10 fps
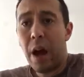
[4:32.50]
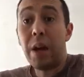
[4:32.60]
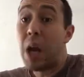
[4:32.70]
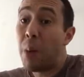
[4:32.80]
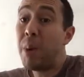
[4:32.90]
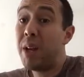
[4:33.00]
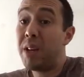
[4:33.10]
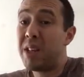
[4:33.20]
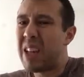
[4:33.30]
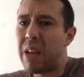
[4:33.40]

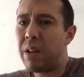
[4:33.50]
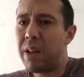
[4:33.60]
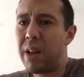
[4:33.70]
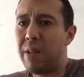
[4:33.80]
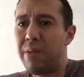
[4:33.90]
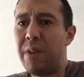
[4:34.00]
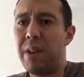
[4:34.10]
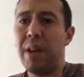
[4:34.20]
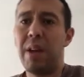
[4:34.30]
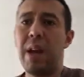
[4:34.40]
numbing, tingling
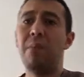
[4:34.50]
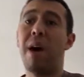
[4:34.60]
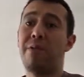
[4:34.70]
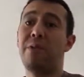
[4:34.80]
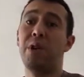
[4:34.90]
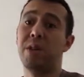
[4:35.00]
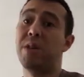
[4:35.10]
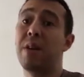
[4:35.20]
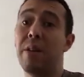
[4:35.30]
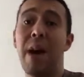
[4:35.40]
feeling in my foot
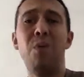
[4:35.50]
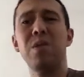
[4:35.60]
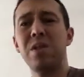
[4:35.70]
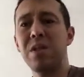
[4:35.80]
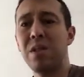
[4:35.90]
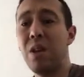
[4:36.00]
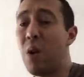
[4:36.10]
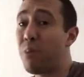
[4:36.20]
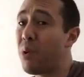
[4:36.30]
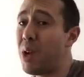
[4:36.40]
still. That was,
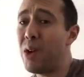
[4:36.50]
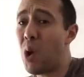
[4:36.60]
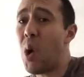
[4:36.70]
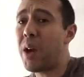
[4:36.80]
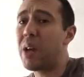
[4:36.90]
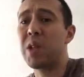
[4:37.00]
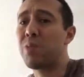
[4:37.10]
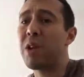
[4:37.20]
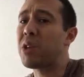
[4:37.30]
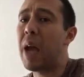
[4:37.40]
pretty annoying, and
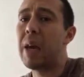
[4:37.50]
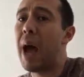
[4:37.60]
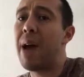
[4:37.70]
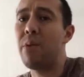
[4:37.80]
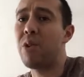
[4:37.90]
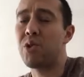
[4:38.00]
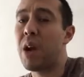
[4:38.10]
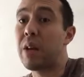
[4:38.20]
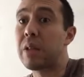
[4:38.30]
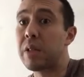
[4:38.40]
especially at night when I was
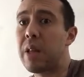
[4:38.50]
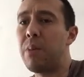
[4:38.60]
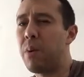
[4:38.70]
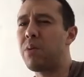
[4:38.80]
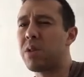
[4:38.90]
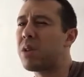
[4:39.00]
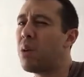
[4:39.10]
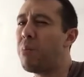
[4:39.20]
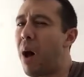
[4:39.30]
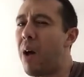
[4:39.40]
trying to sleep, it would
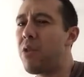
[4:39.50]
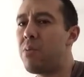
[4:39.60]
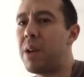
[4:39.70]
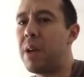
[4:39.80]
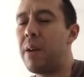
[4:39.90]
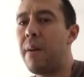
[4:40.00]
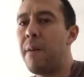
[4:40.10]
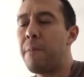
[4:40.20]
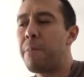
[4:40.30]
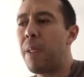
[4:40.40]
still bother me.
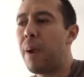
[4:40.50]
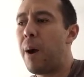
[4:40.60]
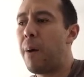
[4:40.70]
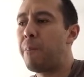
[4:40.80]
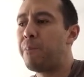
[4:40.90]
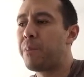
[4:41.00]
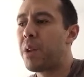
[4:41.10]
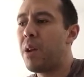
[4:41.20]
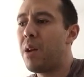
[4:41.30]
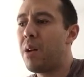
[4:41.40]

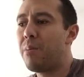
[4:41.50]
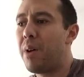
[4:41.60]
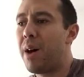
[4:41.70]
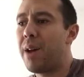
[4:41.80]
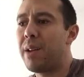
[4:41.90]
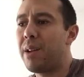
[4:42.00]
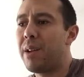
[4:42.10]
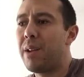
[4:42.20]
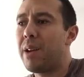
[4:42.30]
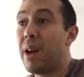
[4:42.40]
But
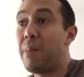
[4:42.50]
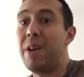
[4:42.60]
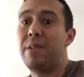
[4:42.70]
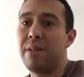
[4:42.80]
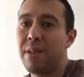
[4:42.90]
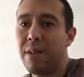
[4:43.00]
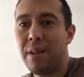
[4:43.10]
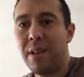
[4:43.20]
I mean,